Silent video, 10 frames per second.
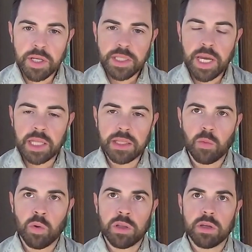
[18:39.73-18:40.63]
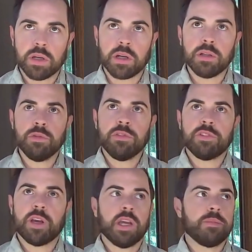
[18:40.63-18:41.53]
Yeah, I think one of the conclusions I
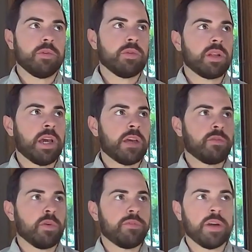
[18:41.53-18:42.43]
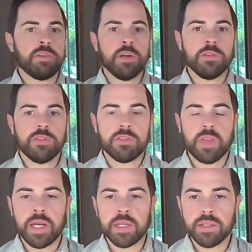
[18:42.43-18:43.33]
came to in the last 4 or 5 years is
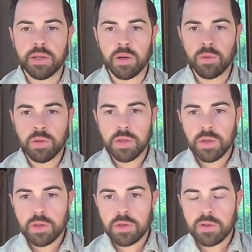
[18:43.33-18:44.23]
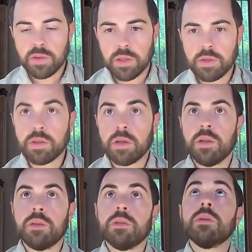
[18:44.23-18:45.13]
that
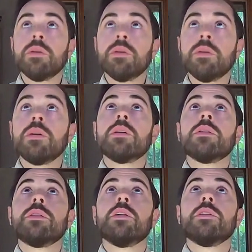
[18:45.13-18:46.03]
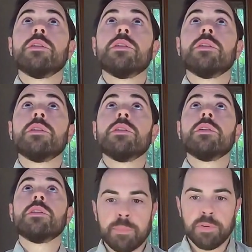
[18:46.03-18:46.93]
those that are top
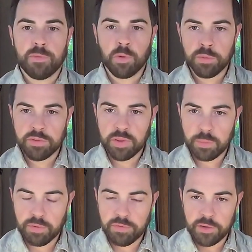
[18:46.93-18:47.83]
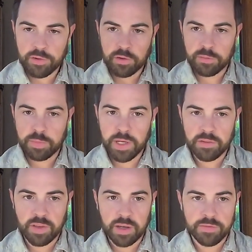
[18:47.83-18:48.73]
performers in the professional space
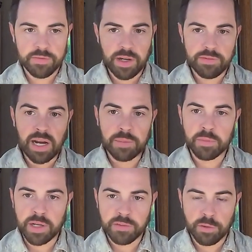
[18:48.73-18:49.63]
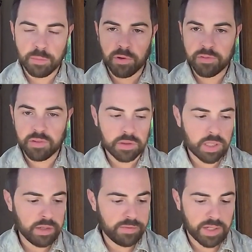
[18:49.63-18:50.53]
have optimized their personal
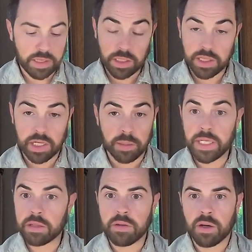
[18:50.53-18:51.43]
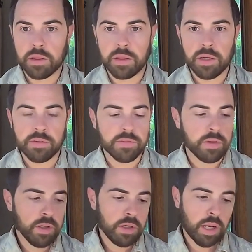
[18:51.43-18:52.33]
life, and I think that can mean a ton of things.
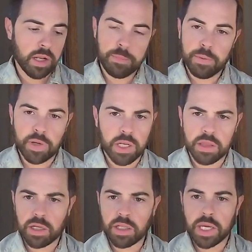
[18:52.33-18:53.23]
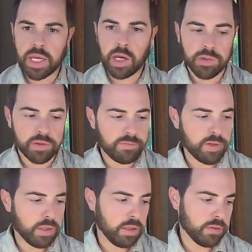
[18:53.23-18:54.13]
I think people kind of think of like health and
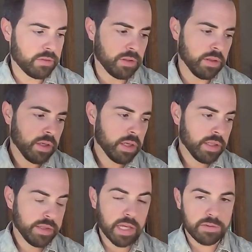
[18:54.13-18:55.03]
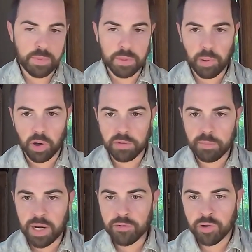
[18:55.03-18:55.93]
fitness, and that's been part of
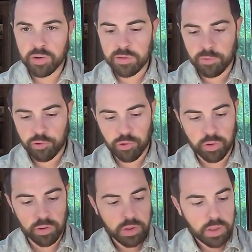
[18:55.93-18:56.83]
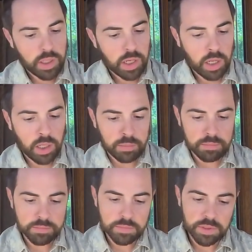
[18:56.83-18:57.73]
my journey for sure.
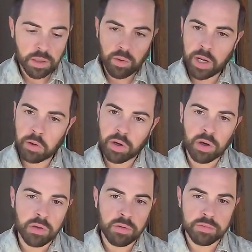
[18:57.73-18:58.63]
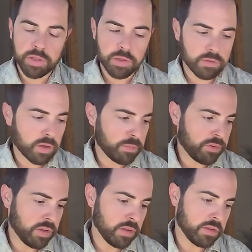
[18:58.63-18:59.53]
Alcohol
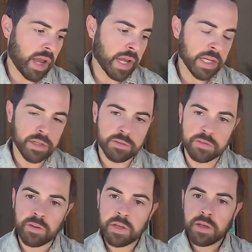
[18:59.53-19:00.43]
consumption, diets,